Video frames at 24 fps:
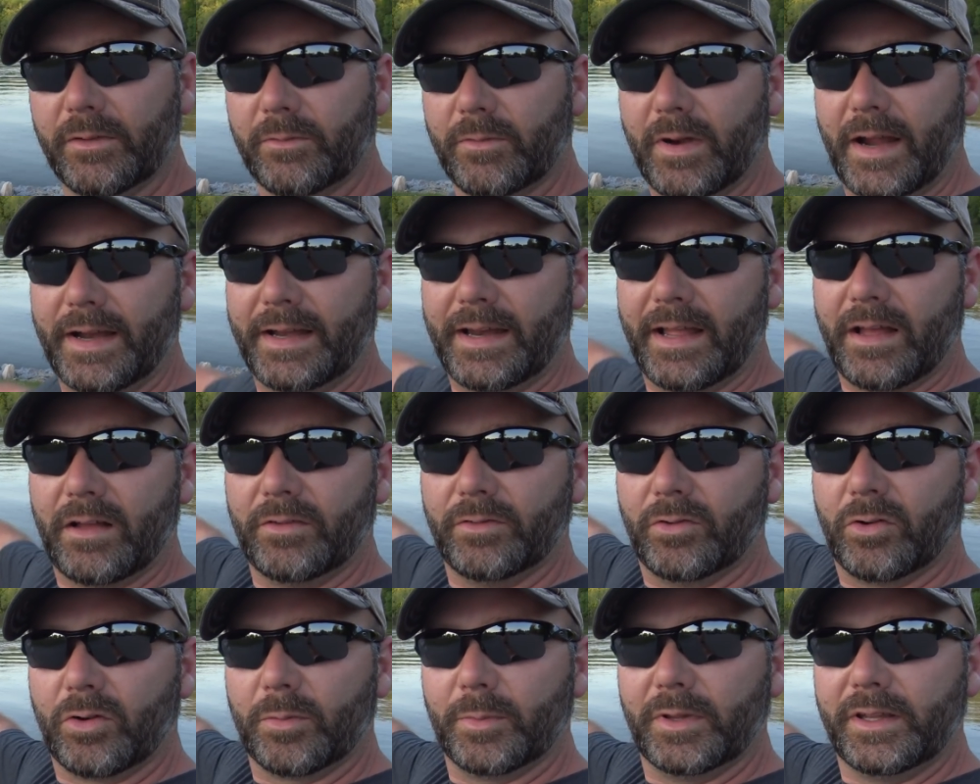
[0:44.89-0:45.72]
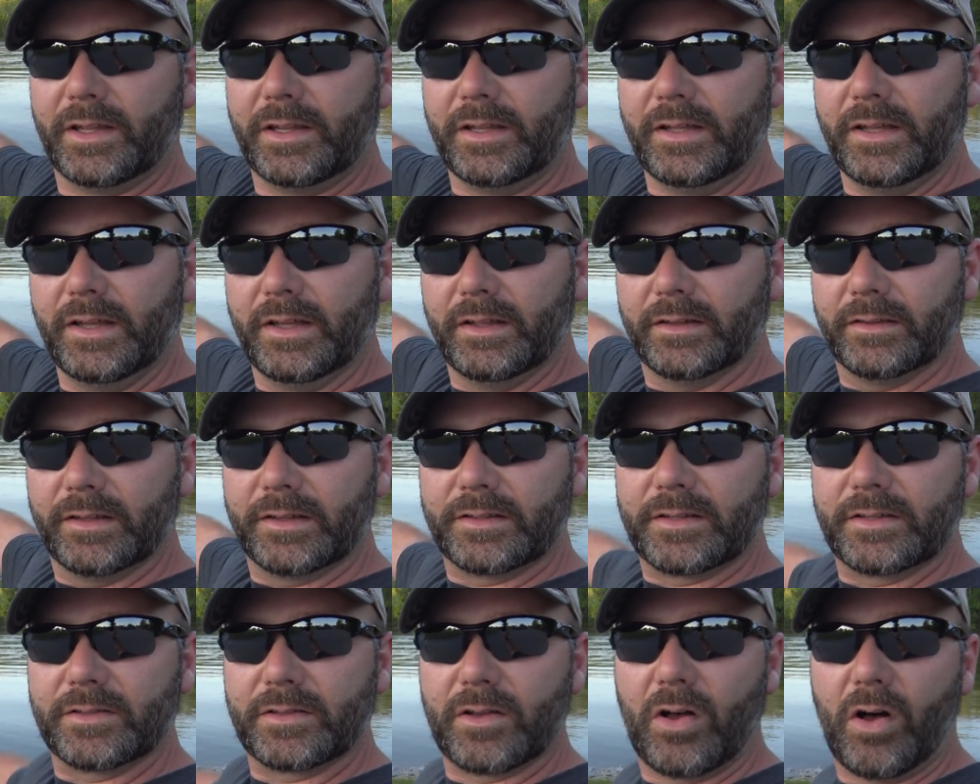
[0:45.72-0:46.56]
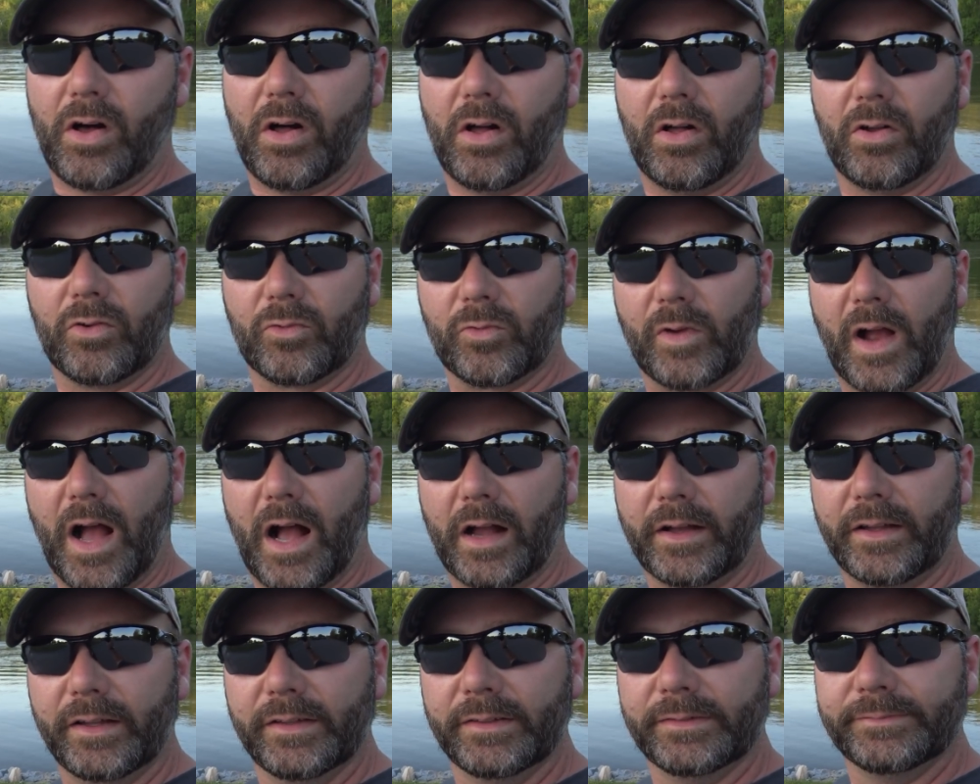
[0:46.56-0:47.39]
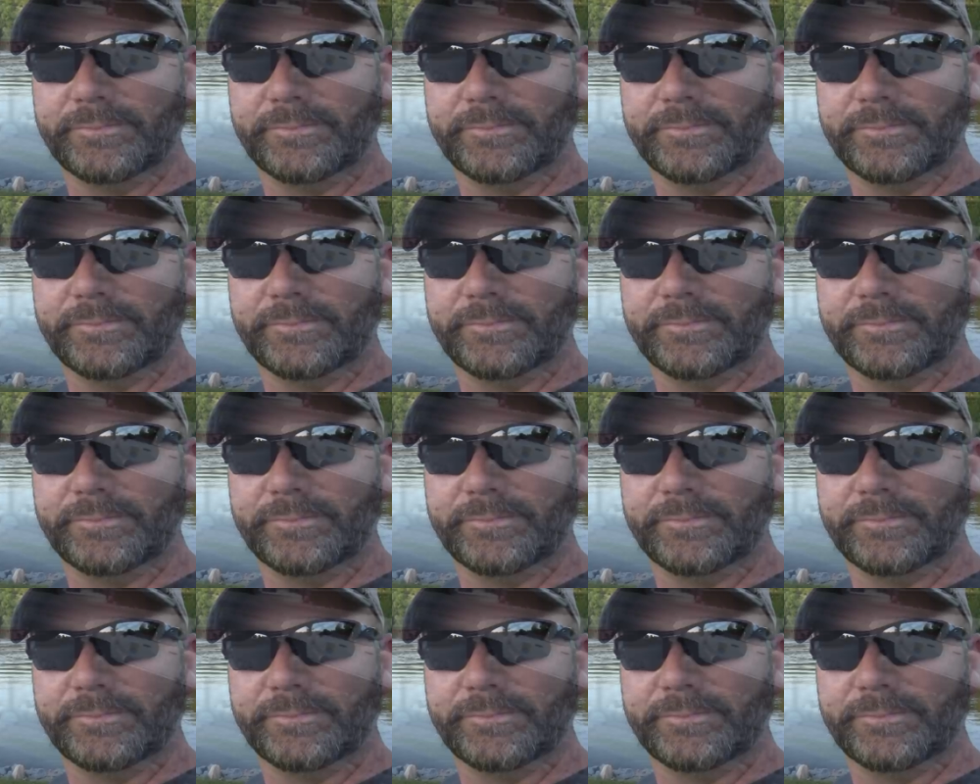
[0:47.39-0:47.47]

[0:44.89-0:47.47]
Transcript: Right now, normally, this is all rock.